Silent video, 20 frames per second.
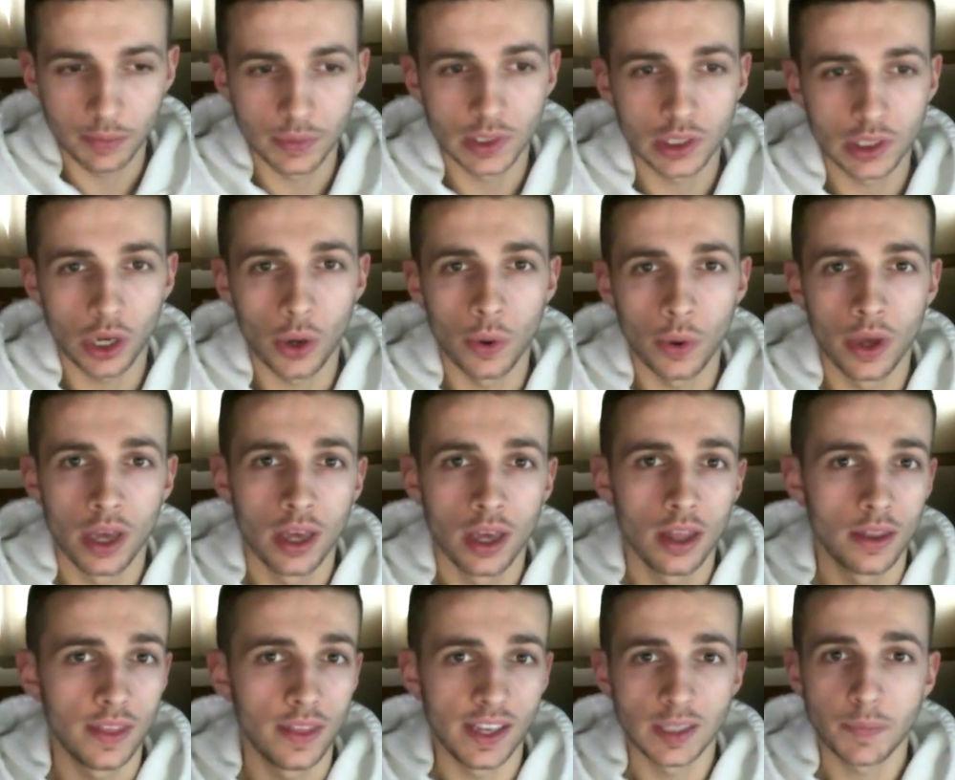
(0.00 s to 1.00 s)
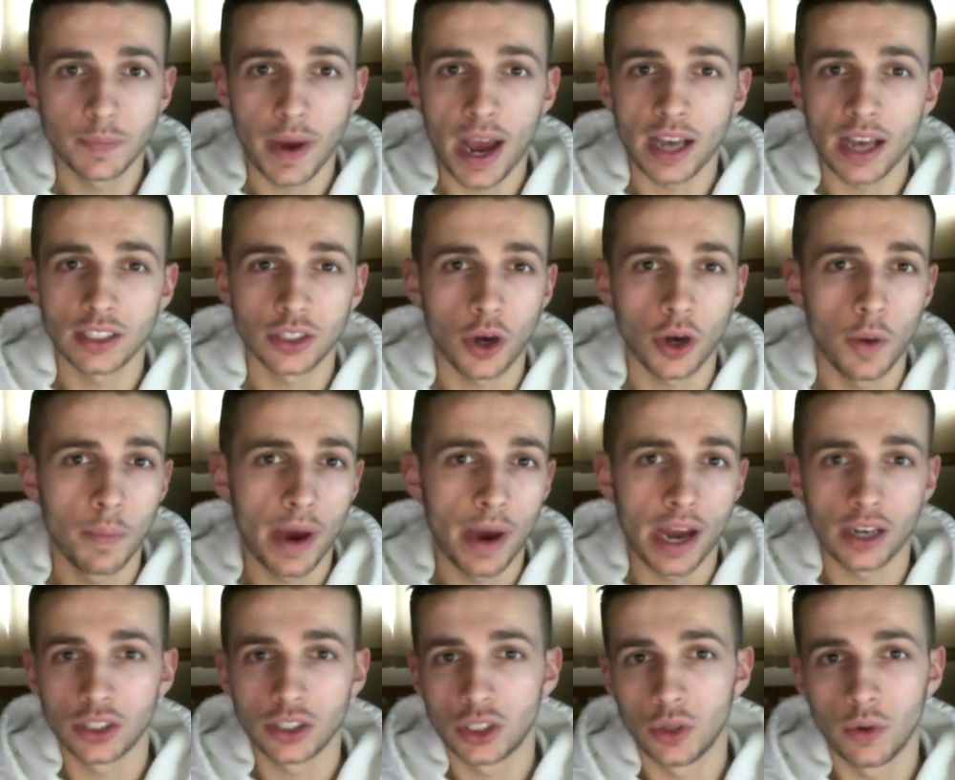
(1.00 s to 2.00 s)
So these packs go
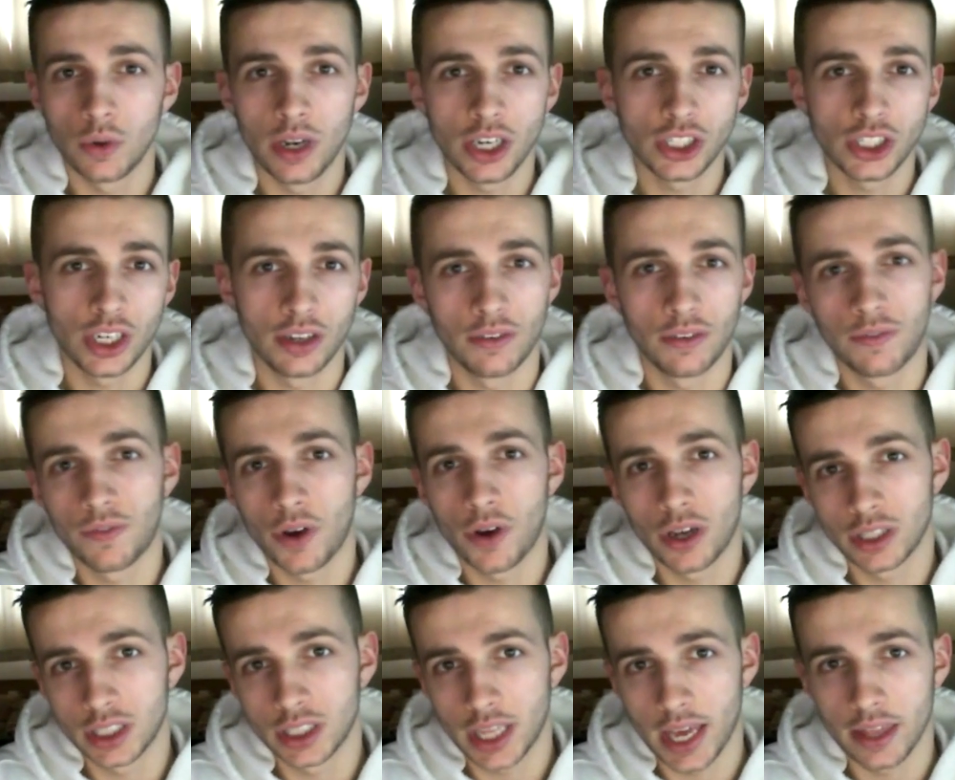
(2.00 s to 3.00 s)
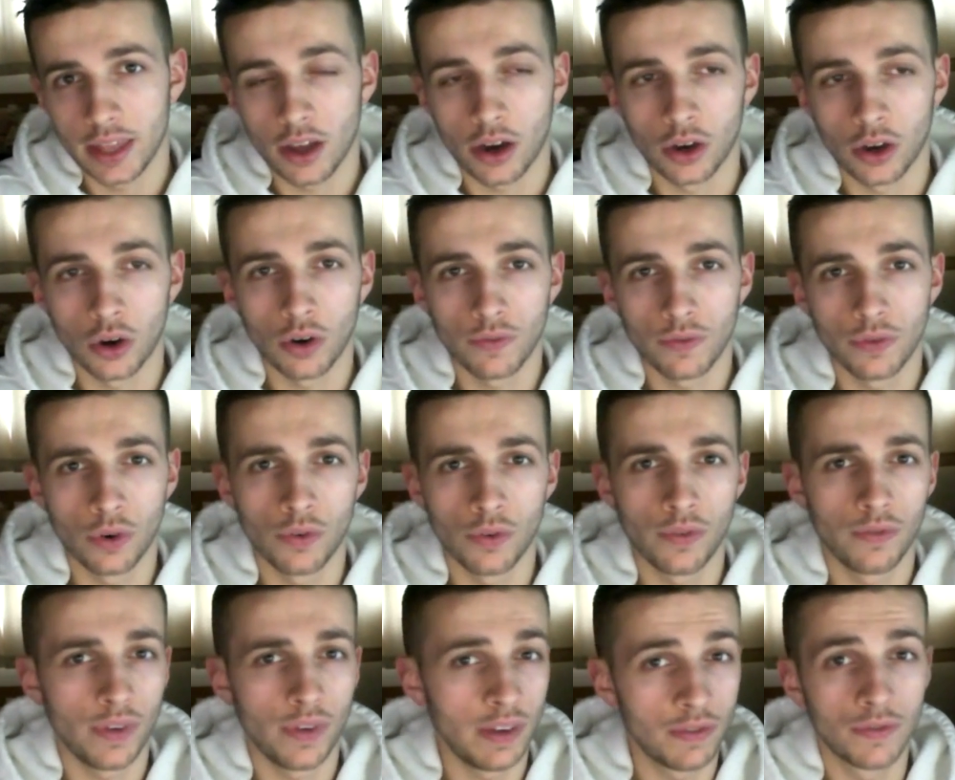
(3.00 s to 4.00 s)
back to literally the first day that I got for
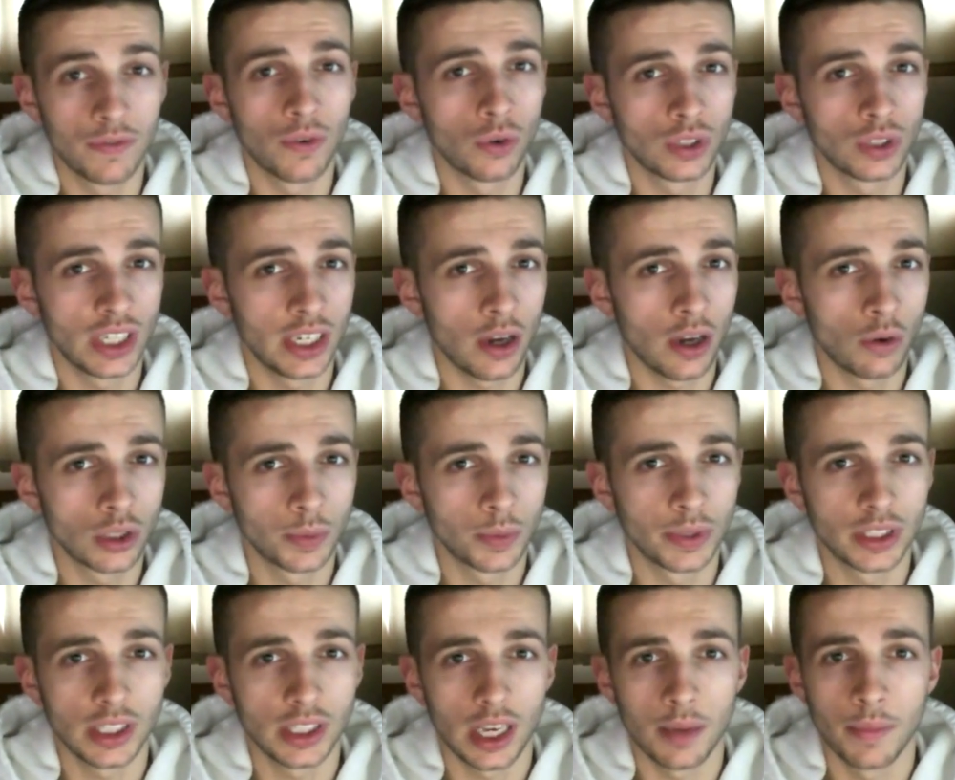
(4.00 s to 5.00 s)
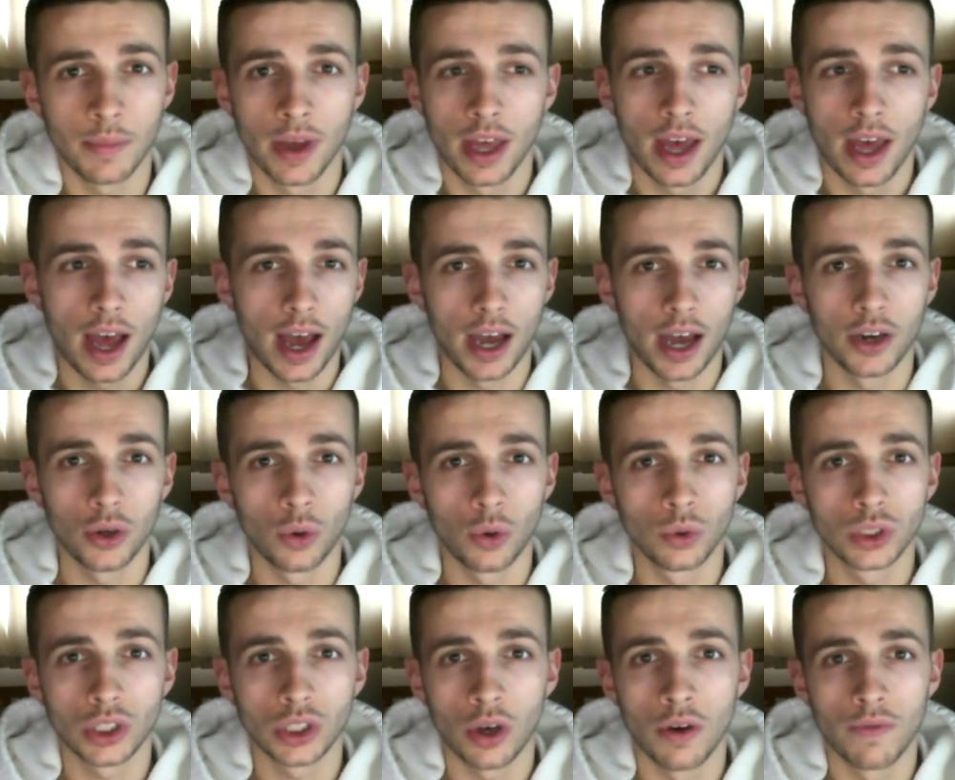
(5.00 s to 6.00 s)
FIFA 14 Ultimate Team, and
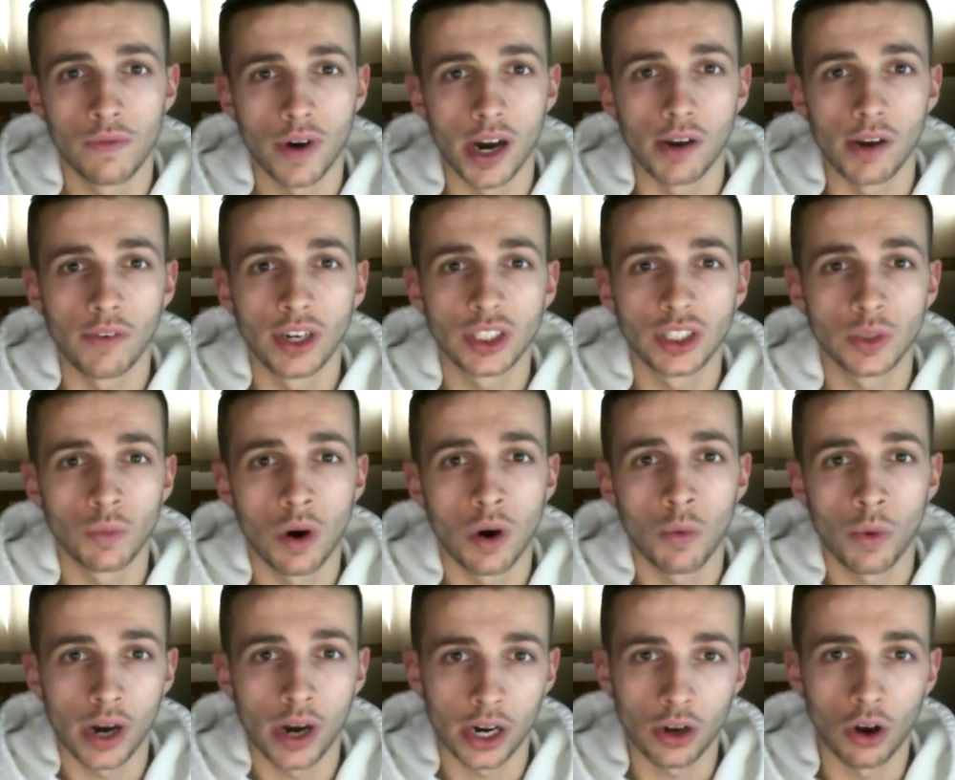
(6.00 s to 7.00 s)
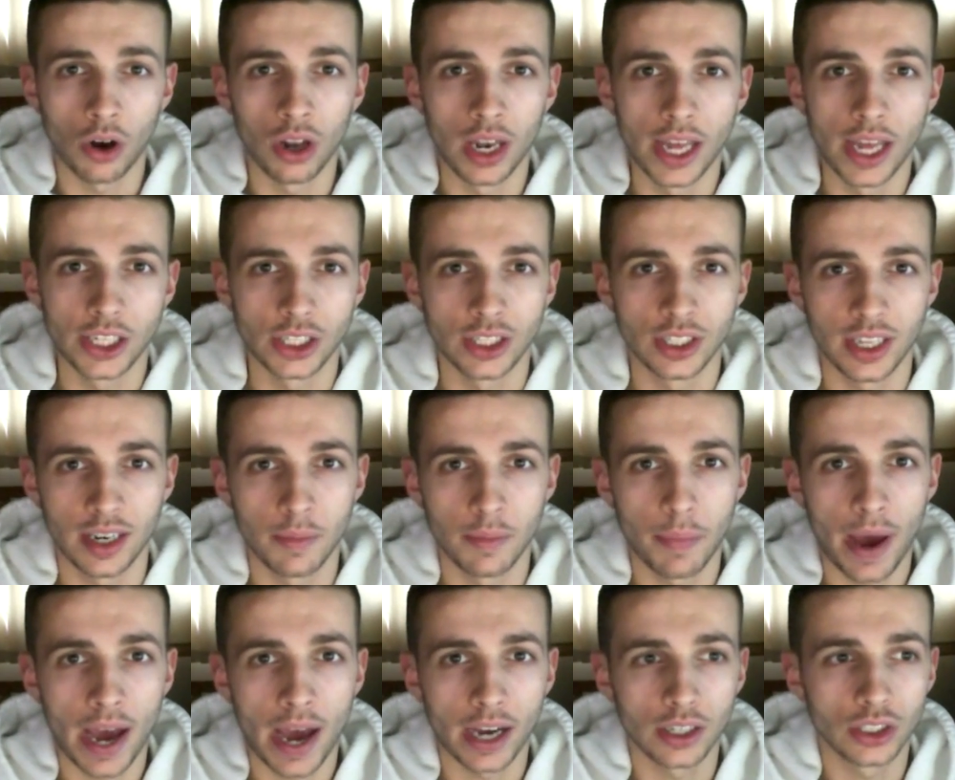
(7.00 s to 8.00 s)
also a very recent one where I got a legend in a
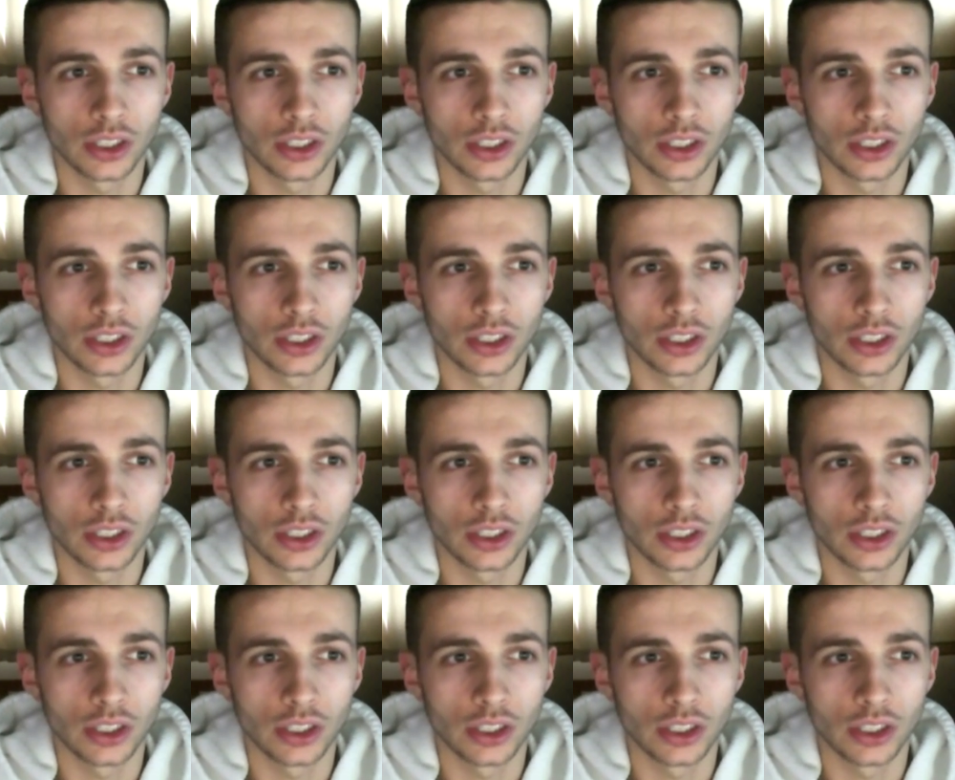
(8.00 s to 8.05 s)
pack.